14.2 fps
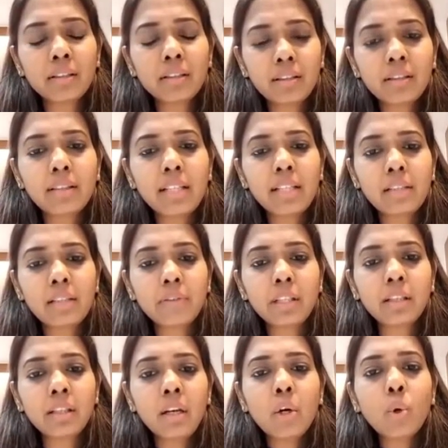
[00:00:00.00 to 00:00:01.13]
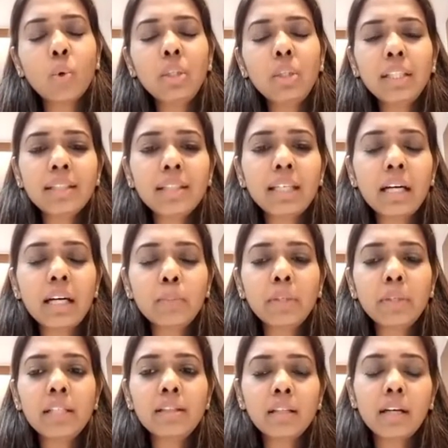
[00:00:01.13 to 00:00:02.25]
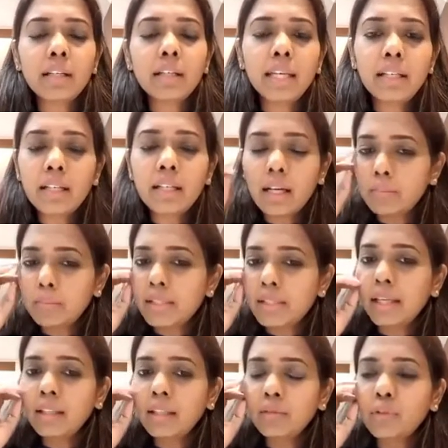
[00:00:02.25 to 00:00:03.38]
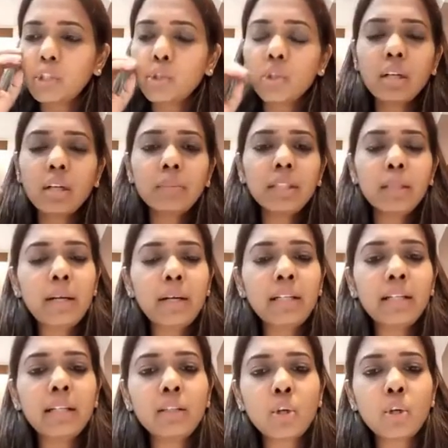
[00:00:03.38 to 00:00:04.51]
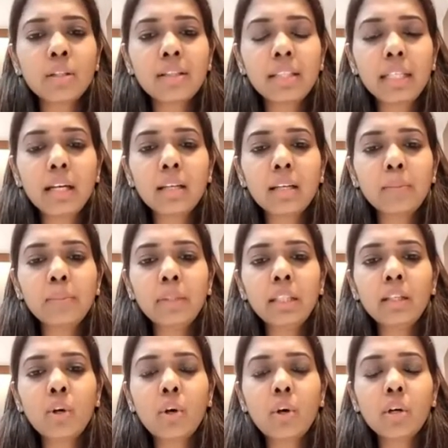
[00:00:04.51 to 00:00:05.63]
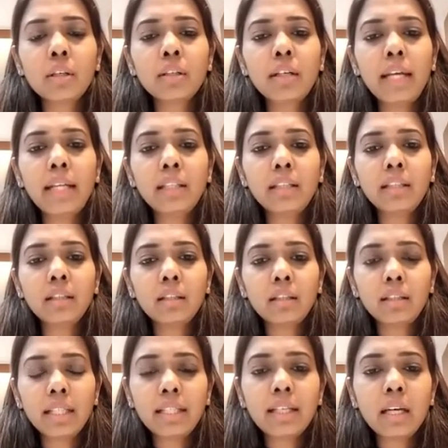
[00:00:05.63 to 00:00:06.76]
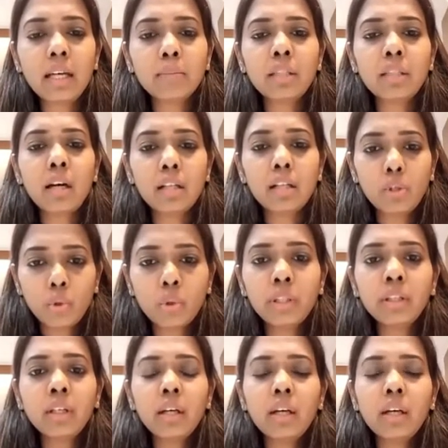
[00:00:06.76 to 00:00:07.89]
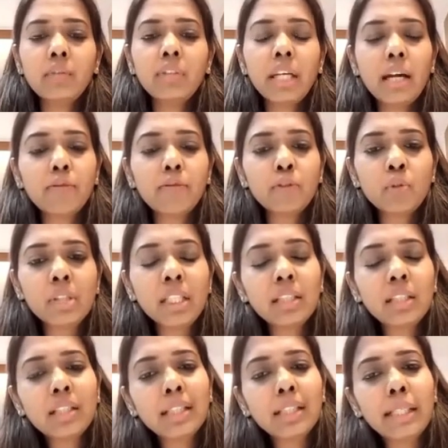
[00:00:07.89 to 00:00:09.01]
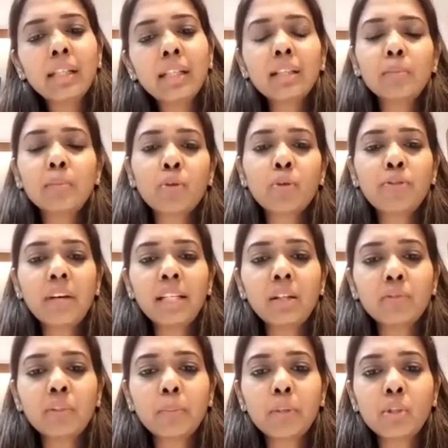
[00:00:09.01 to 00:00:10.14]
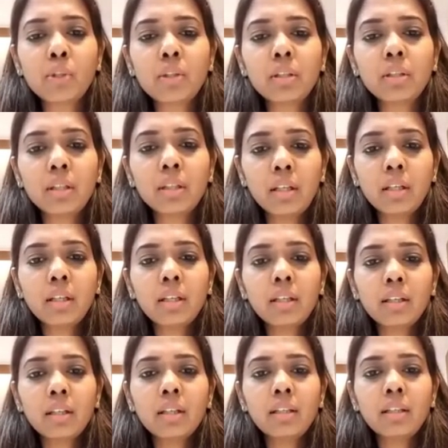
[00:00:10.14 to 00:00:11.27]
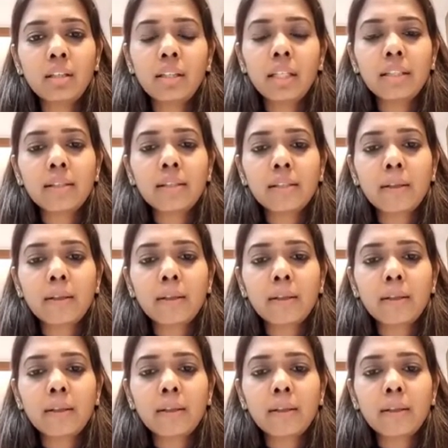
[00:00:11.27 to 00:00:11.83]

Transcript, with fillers: that way. Only CRPs, again, I'm saying we should not be dependent on CRP or any uh, D-dimer alone we have to see the clinical profile of the patient. Yes, yes. Yes.